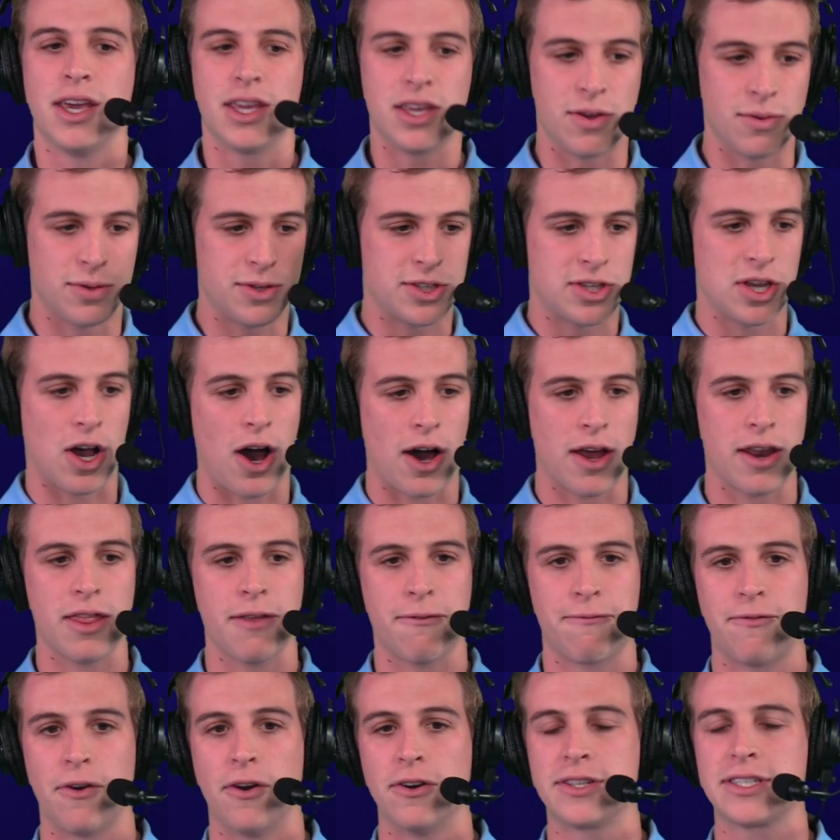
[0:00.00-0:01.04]
You saw it in
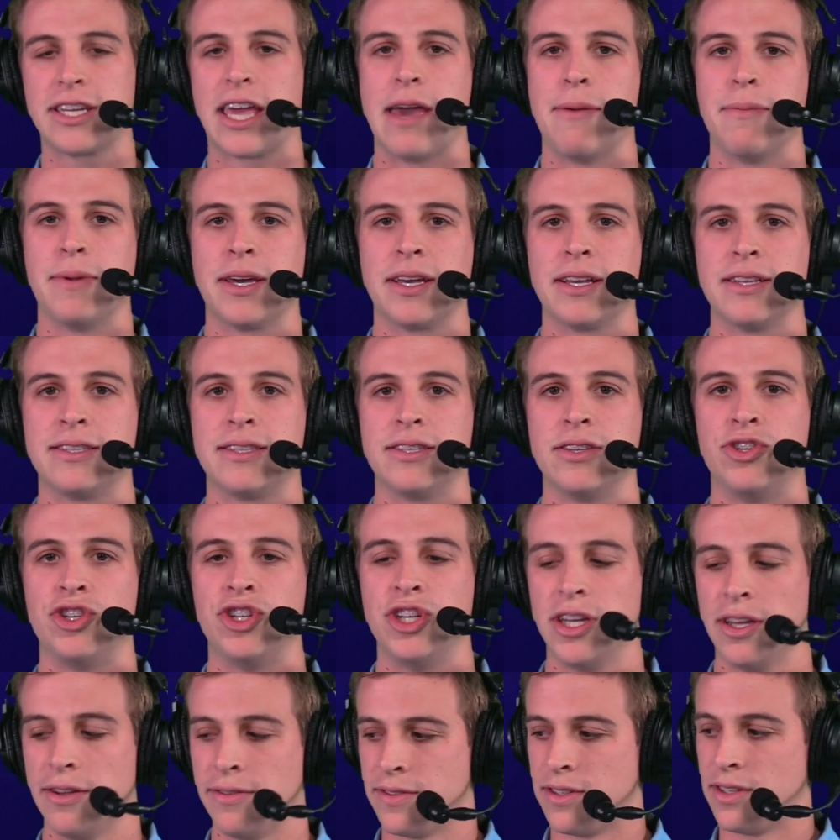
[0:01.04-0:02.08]
the first game against the
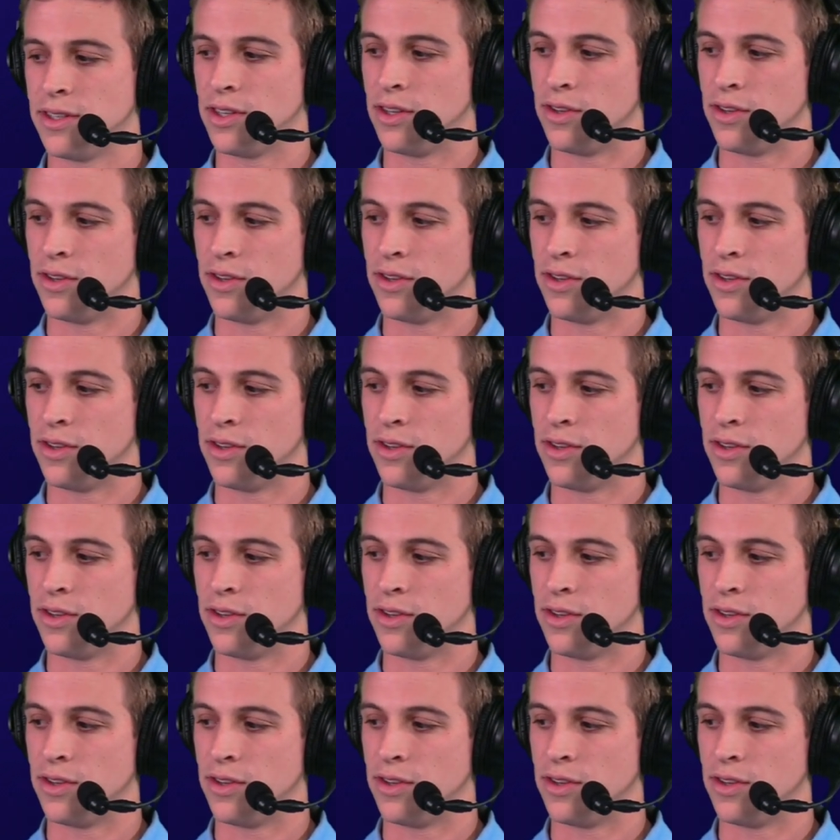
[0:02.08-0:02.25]
Chiefs.